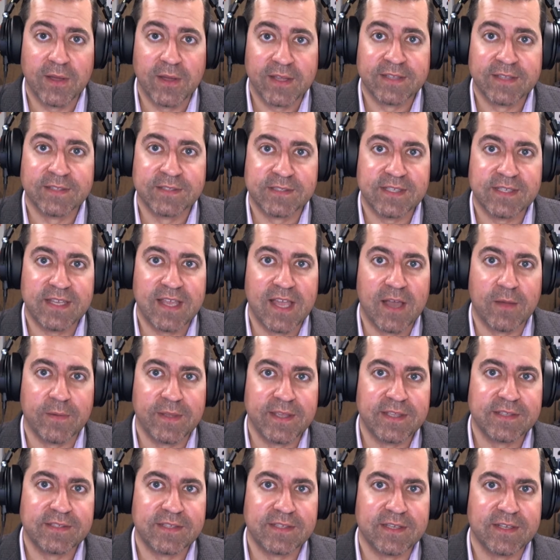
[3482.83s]
though, I can see how
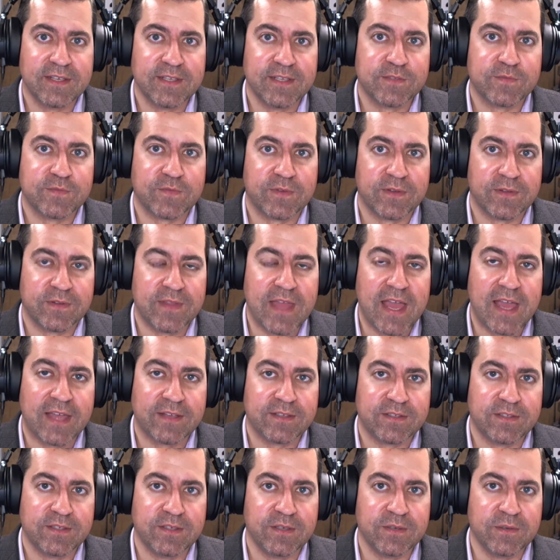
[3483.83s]
easy it is for
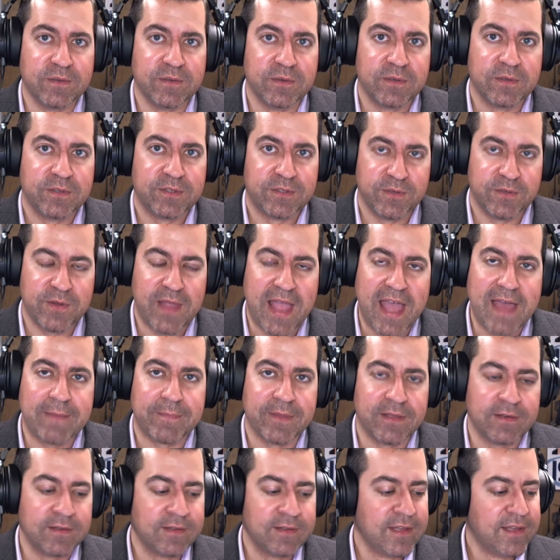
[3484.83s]
that to, to
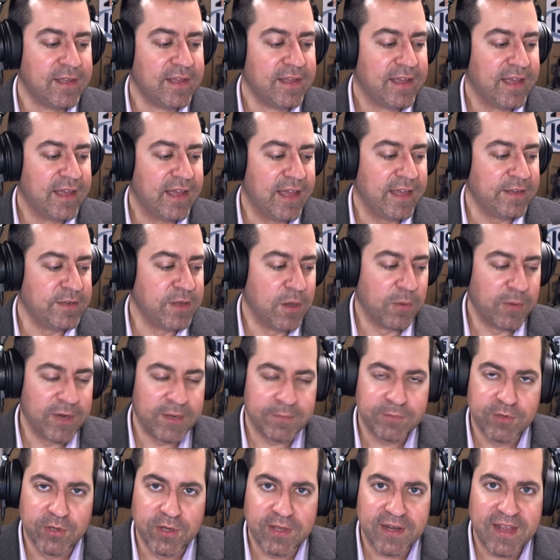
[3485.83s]
happen. I know
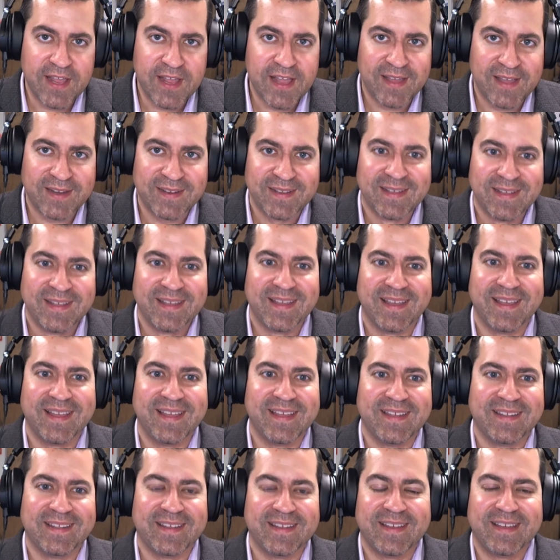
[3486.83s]
what I'm good at.
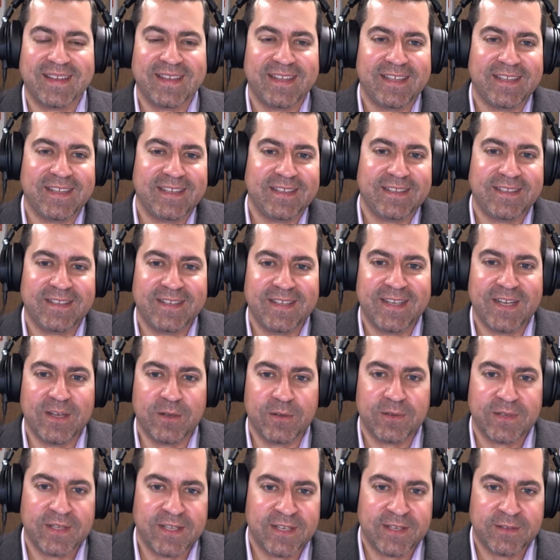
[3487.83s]
I, I, you
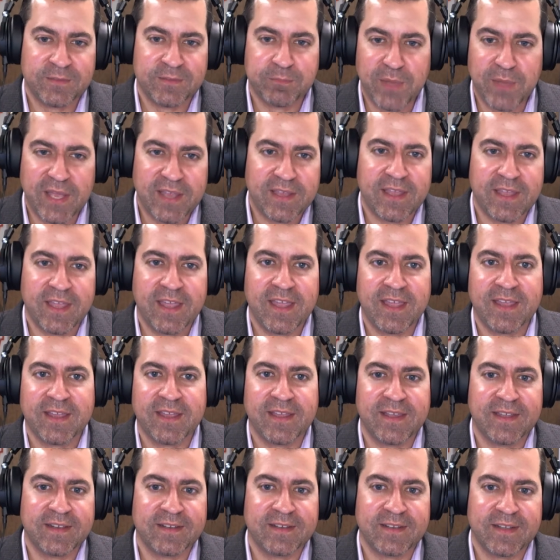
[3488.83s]
know, in
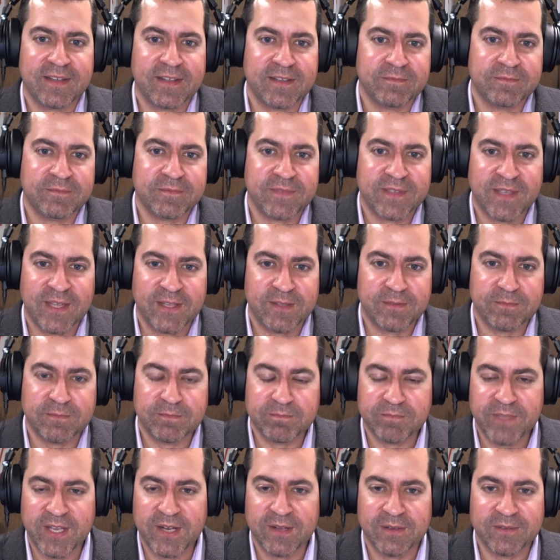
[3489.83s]
biking and, and I,
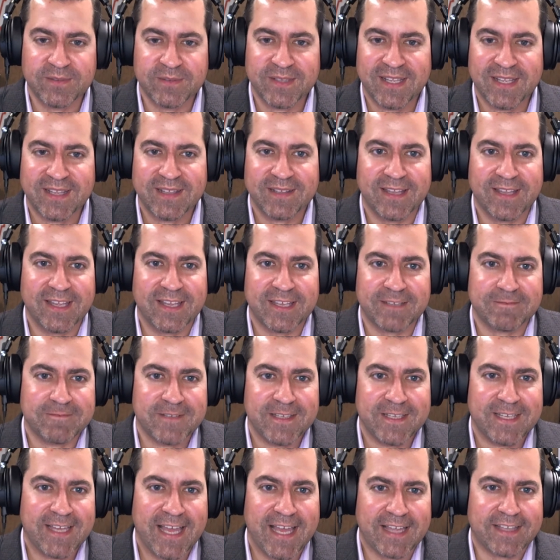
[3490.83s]
you know, like
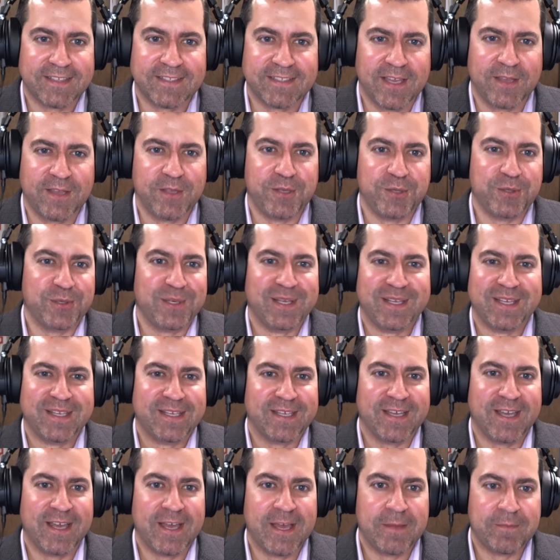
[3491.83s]
I can tell you,
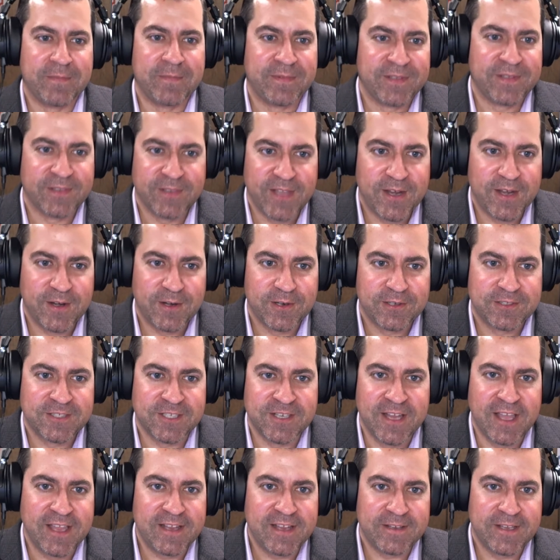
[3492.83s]
um, later
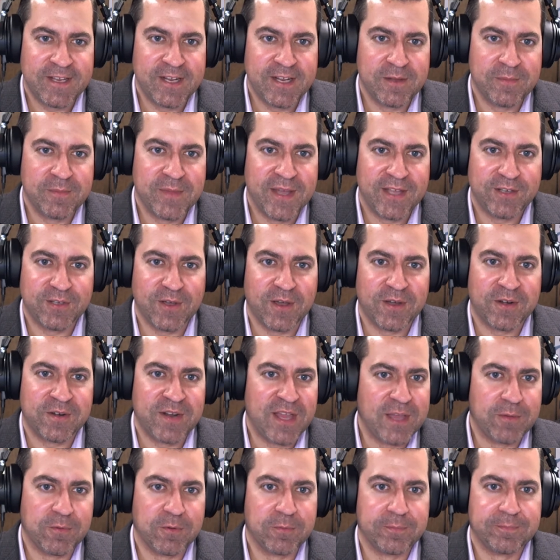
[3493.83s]
tonight, you know, my daughter
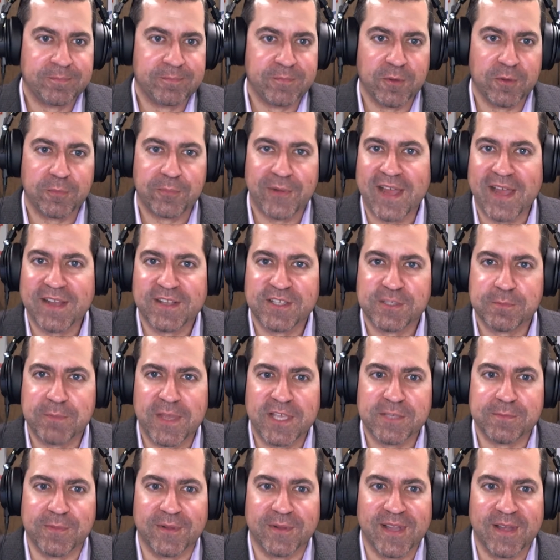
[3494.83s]
and I will, will practice
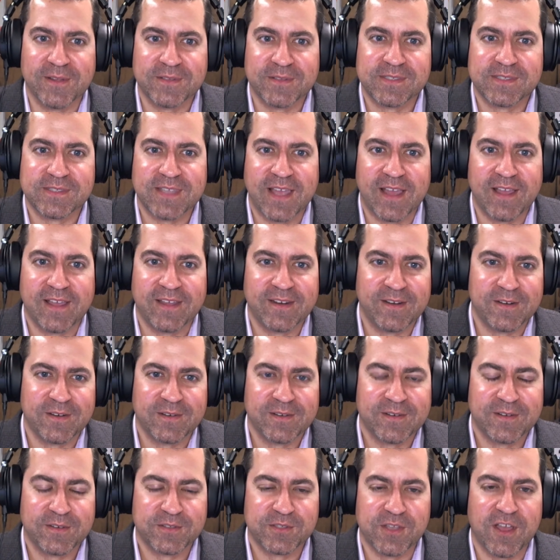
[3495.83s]
baseball outside
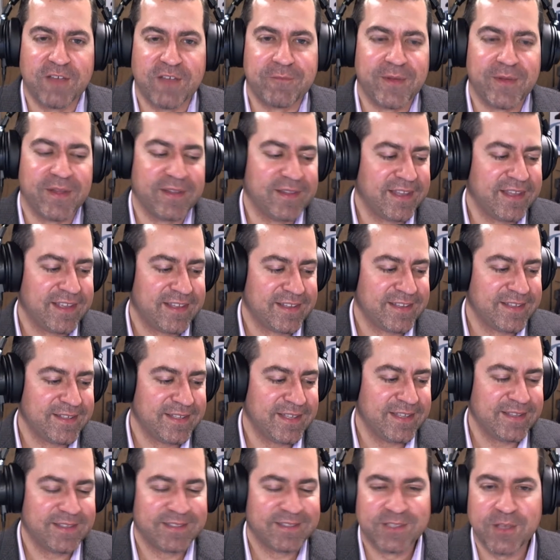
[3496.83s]
or, or softball. Like uh,
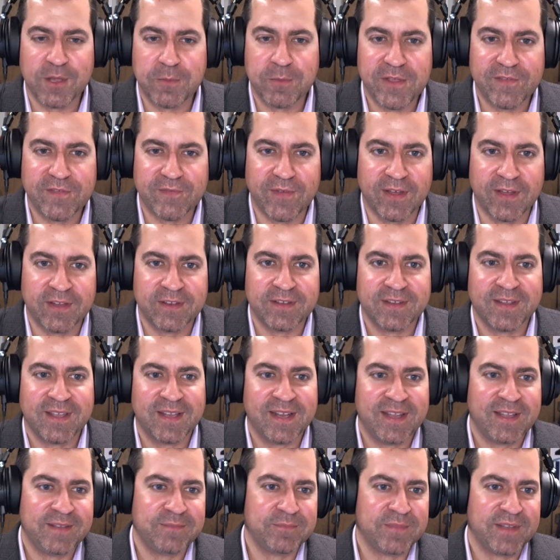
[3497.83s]
it's going to be fun.
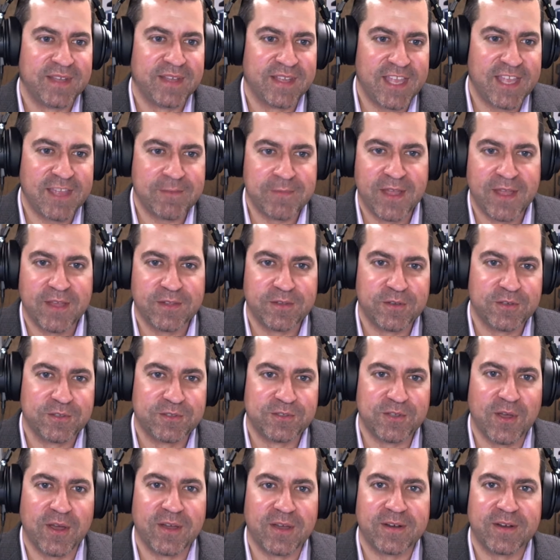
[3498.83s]
And I, I, gave my other
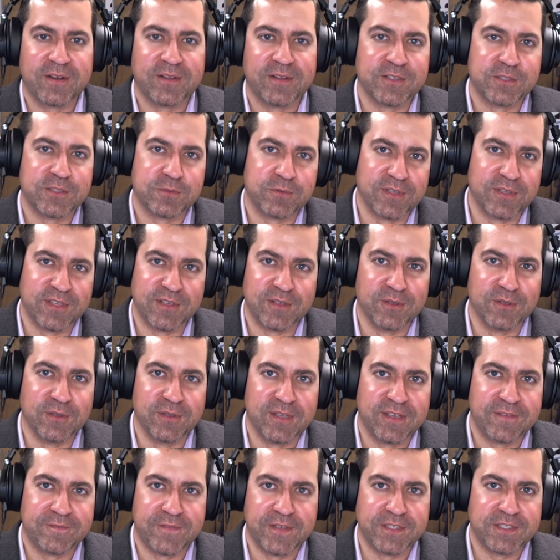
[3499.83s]
daughter this really
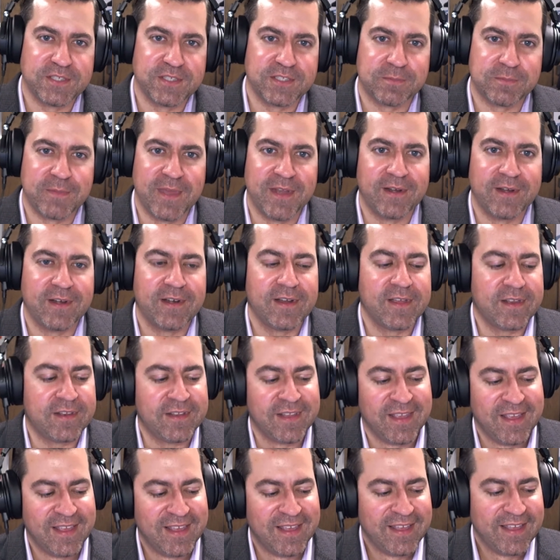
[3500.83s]
cool like fidget spinner
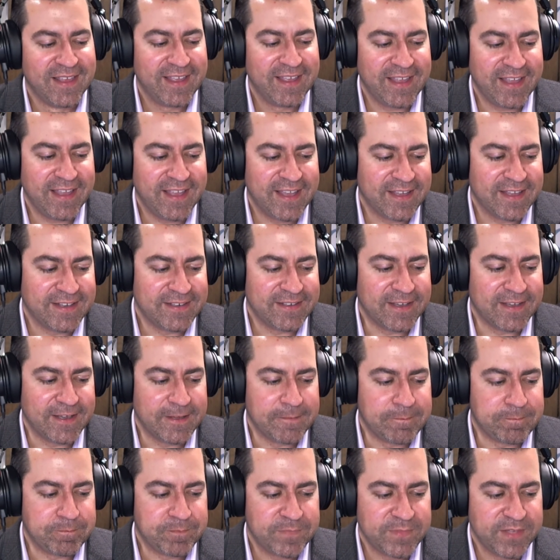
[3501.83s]
and, and,
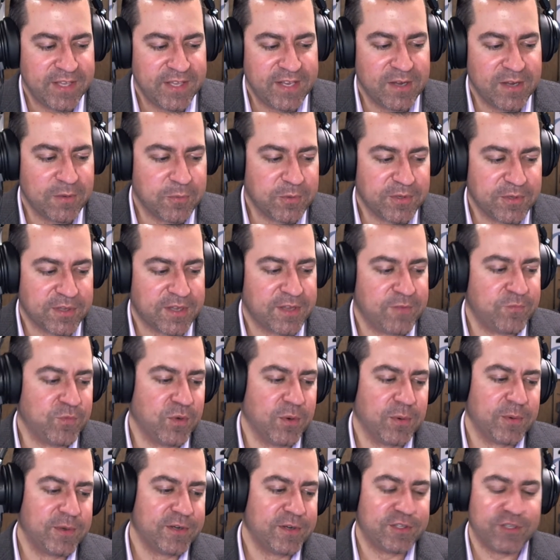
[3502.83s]
um, you know, we're looking
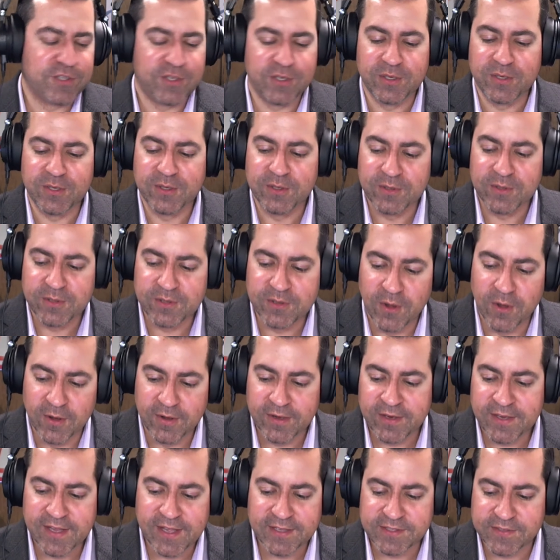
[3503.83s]
forward to
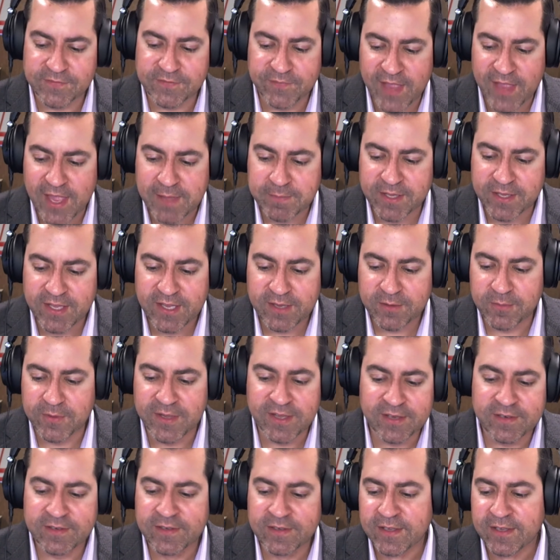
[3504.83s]
going as a family
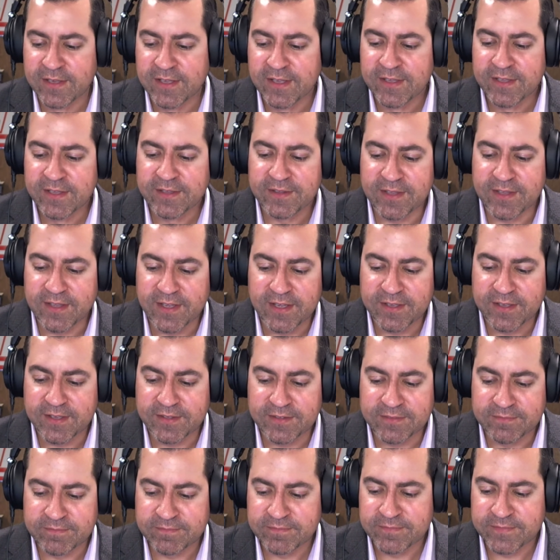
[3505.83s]
when
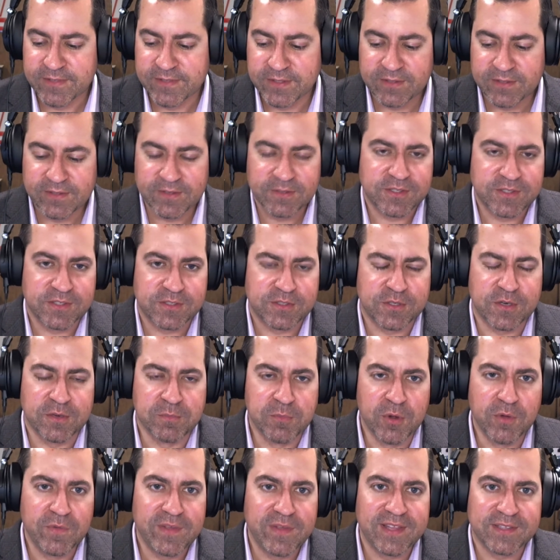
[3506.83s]
the, there's a
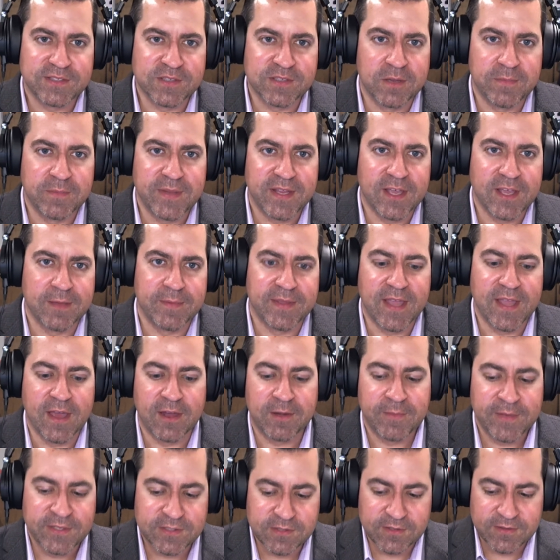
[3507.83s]
certain movie that's going to be coming
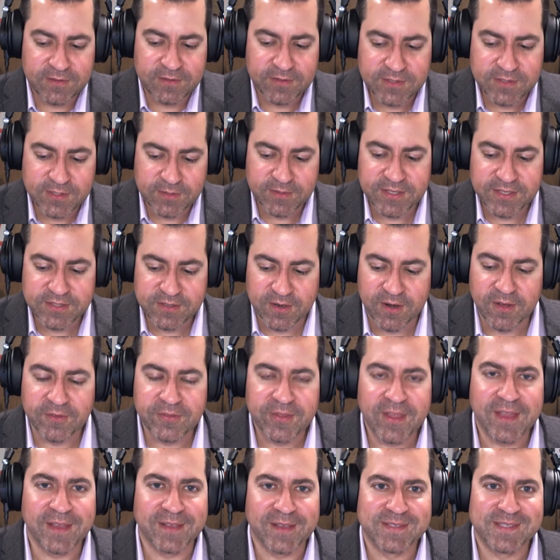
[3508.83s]
out. I mean, so, so these are all
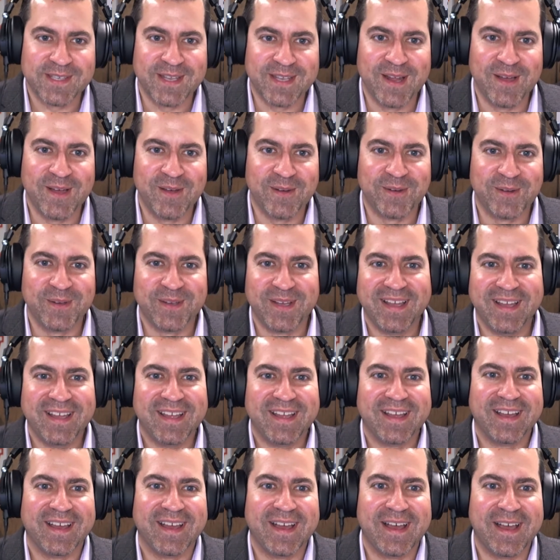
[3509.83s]
things, you know,
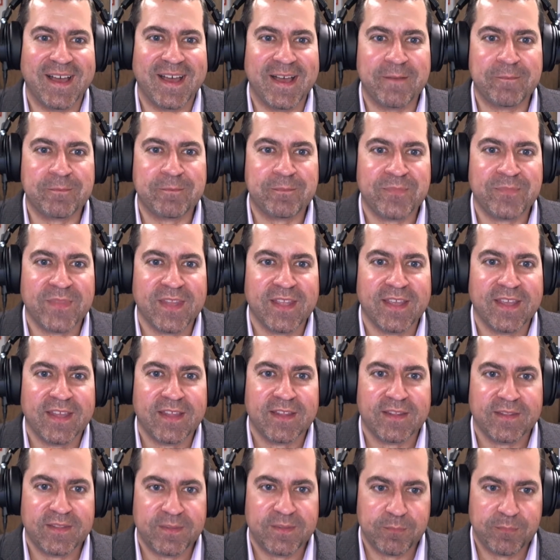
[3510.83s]
um,
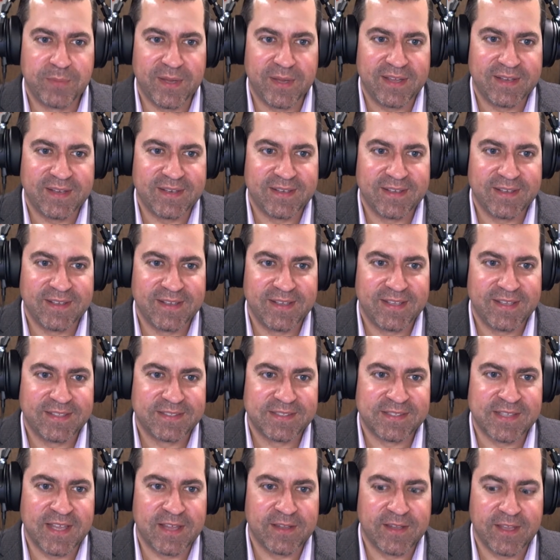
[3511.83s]
but
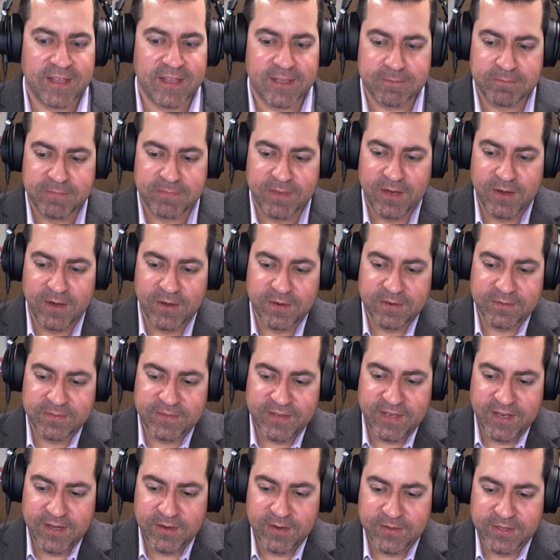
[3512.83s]
it's not like here,
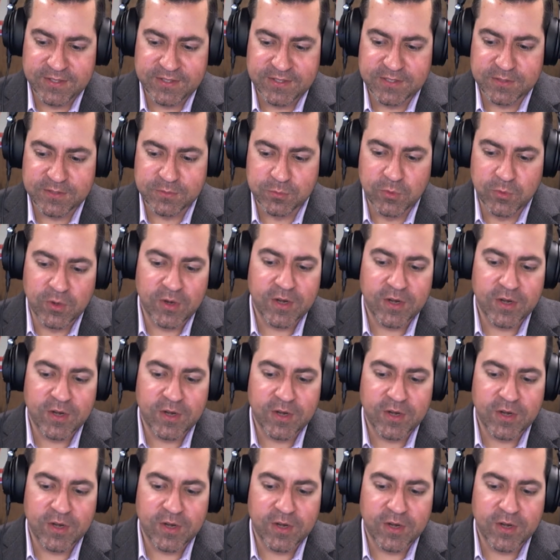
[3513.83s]
you know, this is